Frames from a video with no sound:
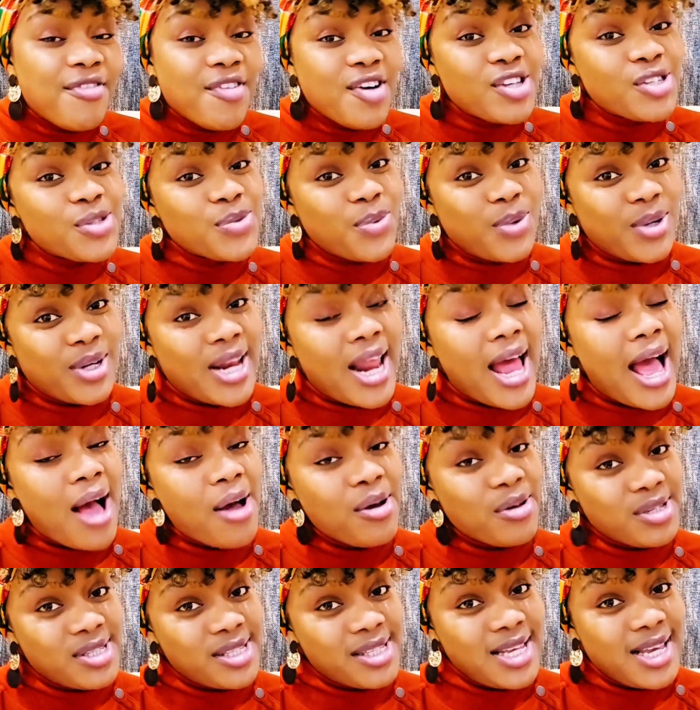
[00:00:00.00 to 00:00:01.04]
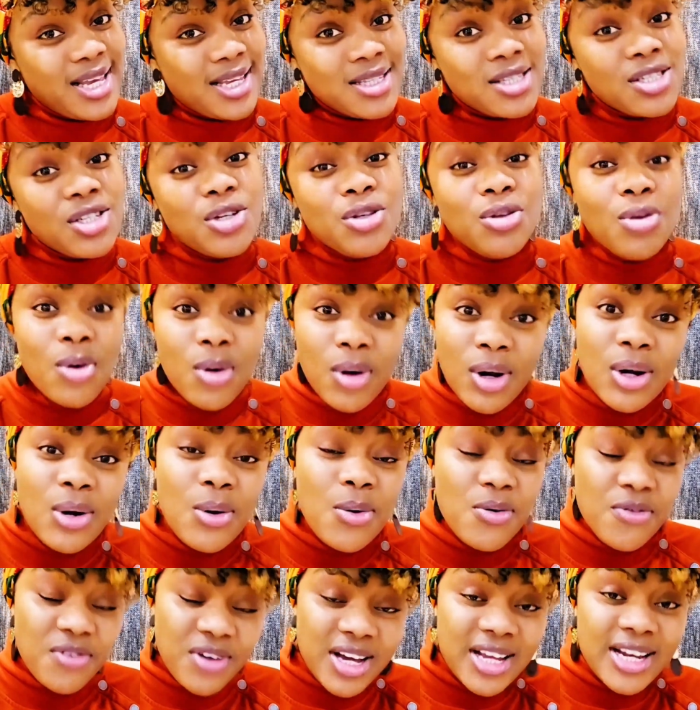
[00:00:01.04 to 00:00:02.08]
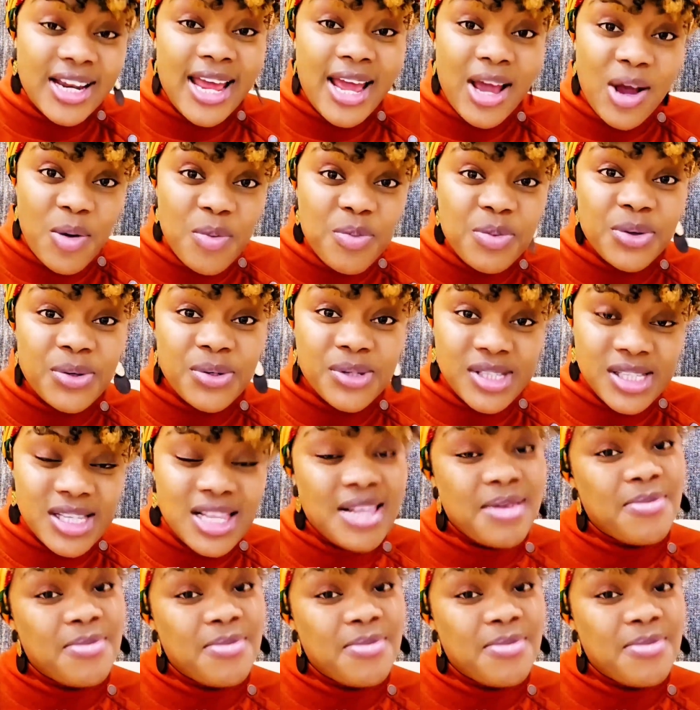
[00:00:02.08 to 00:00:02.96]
The first one I'll say is, clove can help you